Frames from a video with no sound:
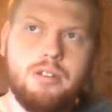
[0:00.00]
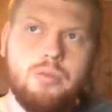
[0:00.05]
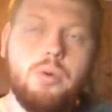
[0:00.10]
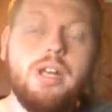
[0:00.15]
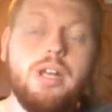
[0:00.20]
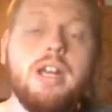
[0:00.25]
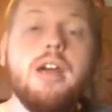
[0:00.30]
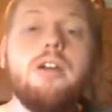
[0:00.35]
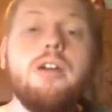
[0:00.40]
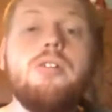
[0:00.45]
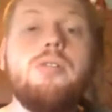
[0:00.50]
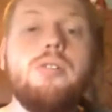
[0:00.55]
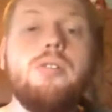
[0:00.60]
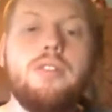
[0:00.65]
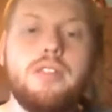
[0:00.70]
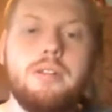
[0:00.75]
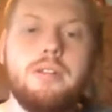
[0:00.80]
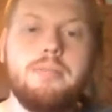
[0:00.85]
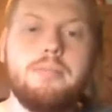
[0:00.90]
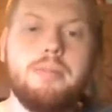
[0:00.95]
we know
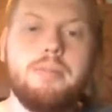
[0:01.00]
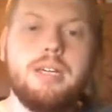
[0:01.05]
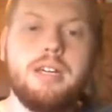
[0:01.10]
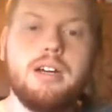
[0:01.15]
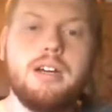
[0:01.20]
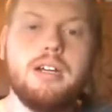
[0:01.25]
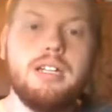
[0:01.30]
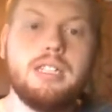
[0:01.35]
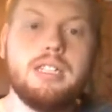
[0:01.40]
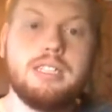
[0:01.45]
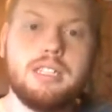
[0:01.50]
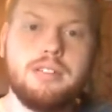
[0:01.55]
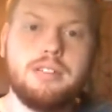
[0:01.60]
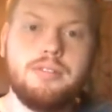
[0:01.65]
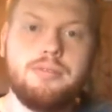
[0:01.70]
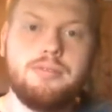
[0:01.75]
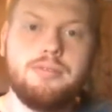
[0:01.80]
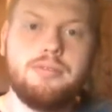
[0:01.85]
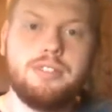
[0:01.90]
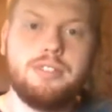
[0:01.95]
that because
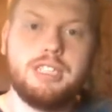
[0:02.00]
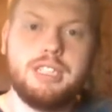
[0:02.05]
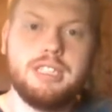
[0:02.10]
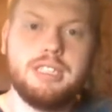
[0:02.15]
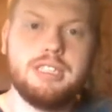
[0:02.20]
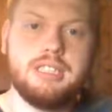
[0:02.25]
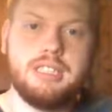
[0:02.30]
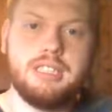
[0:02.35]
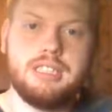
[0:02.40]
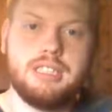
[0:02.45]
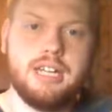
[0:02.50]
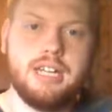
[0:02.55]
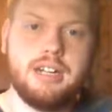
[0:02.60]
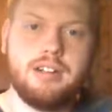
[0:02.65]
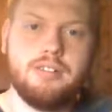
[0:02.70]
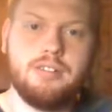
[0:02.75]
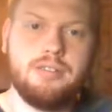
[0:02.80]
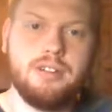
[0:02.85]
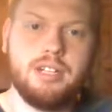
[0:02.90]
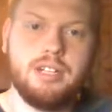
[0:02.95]
of Jesus'
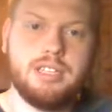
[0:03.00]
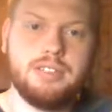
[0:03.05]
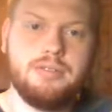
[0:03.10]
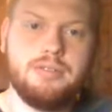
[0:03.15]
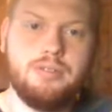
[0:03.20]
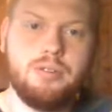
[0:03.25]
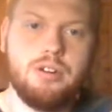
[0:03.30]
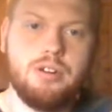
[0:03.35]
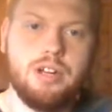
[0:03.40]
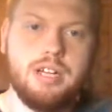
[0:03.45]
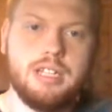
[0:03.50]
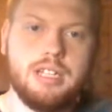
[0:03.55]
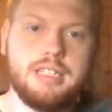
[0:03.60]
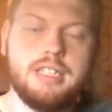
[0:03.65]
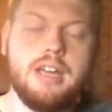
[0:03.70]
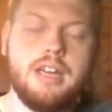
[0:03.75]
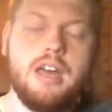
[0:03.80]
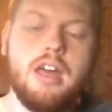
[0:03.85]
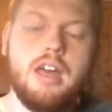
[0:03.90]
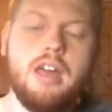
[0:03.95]
sacrifice for
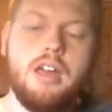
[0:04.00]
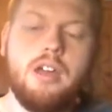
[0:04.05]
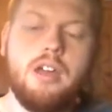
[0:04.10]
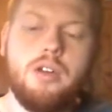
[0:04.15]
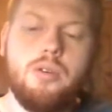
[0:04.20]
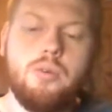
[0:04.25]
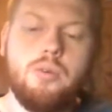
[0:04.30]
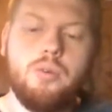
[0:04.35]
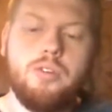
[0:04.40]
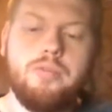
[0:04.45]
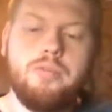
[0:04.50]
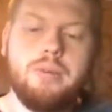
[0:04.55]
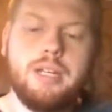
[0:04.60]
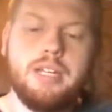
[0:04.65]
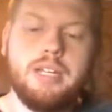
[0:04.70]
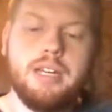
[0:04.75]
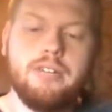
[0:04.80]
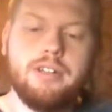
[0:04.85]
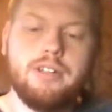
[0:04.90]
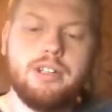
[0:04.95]
us, we've
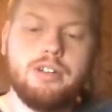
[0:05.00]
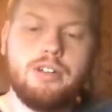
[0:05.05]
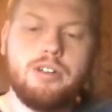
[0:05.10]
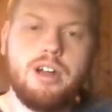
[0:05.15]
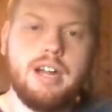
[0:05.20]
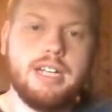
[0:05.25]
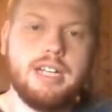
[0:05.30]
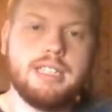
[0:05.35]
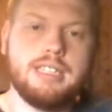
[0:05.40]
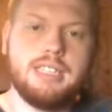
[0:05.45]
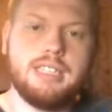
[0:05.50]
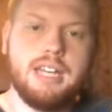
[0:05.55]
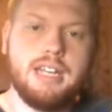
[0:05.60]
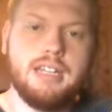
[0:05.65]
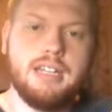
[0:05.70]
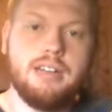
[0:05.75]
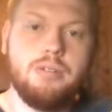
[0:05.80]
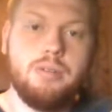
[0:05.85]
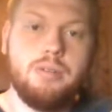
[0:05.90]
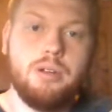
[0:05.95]
been given grace,
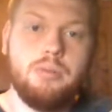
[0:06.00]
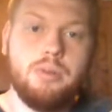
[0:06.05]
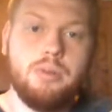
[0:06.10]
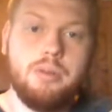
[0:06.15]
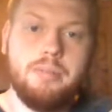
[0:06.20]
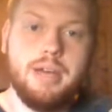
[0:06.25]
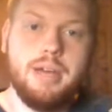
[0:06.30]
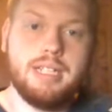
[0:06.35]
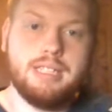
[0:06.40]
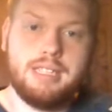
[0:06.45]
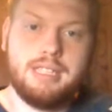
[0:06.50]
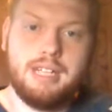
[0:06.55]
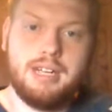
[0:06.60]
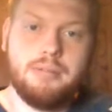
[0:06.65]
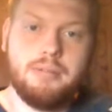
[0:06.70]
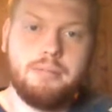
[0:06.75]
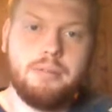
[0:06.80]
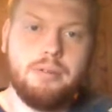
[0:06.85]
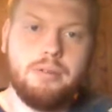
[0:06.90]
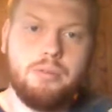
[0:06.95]
and that when we mess
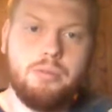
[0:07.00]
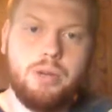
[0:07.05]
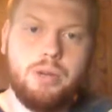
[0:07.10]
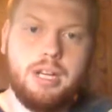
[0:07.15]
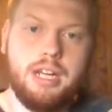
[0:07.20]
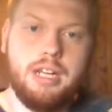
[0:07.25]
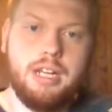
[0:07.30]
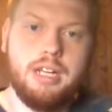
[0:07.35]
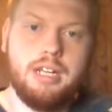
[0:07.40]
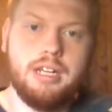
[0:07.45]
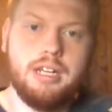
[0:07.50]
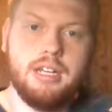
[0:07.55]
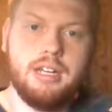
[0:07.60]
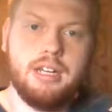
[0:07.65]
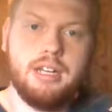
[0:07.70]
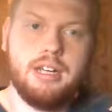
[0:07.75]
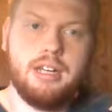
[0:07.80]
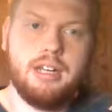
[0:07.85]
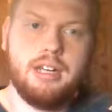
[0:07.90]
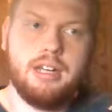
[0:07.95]
up, we
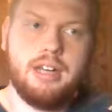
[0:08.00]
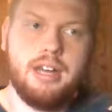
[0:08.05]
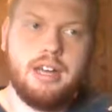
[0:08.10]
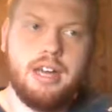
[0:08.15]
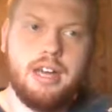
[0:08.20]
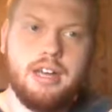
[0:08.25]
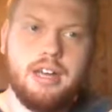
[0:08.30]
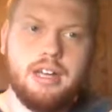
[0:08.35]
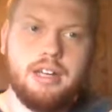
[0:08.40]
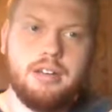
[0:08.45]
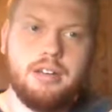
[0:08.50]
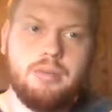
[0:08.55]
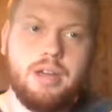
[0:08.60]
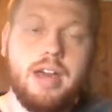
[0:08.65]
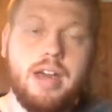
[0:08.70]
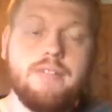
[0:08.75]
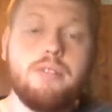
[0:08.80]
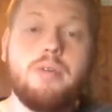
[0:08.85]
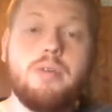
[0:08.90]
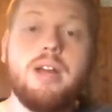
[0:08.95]

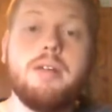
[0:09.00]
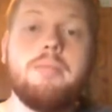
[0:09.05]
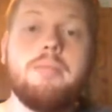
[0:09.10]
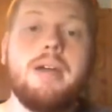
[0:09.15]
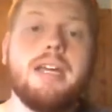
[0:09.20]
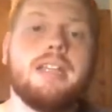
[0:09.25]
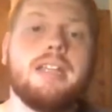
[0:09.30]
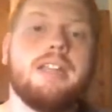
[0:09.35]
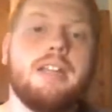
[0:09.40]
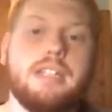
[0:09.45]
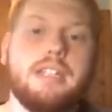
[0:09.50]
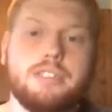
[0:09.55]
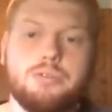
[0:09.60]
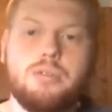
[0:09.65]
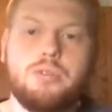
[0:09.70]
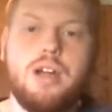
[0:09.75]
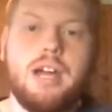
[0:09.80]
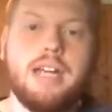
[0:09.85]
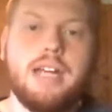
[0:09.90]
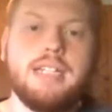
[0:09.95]
have a way to make things
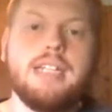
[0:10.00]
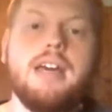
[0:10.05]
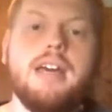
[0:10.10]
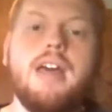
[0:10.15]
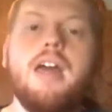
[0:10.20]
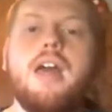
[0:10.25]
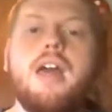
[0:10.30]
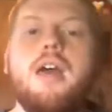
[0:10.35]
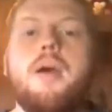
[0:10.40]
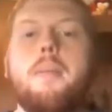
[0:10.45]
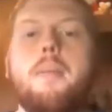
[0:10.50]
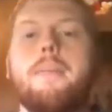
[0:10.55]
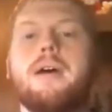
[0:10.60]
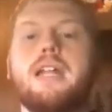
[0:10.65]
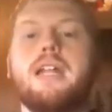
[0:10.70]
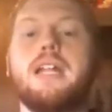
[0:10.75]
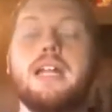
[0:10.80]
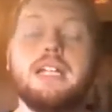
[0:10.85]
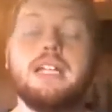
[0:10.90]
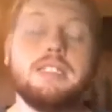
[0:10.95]
right.
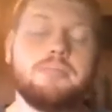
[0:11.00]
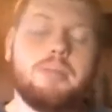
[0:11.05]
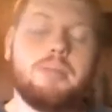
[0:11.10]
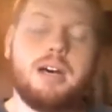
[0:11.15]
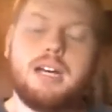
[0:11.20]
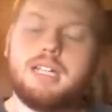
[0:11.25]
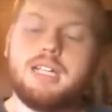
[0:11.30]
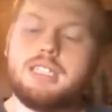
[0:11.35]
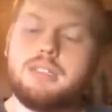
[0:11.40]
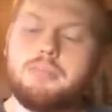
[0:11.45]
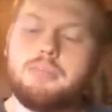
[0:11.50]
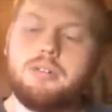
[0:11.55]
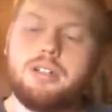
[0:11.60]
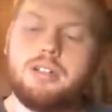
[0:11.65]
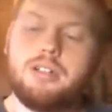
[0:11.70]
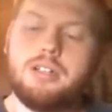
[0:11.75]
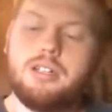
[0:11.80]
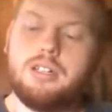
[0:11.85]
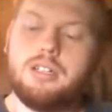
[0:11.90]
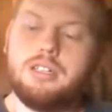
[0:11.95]
But it is
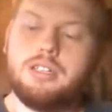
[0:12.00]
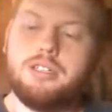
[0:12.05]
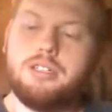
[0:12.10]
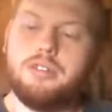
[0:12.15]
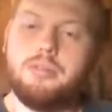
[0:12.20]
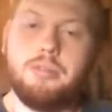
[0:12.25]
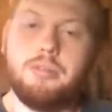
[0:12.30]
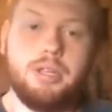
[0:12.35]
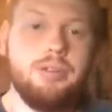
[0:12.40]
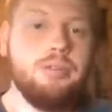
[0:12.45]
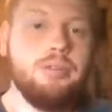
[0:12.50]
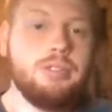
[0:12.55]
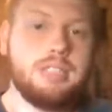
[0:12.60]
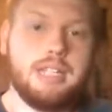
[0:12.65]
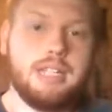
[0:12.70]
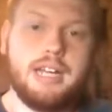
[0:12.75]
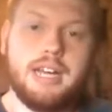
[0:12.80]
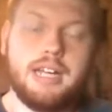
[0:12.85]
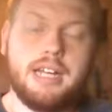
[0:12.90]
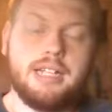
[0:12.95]
possible to abuse
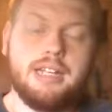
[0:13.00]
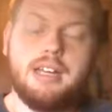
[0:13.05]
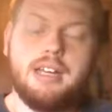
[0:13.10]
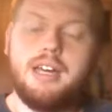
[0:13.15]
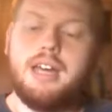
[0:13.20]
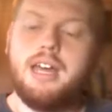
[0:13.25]
that,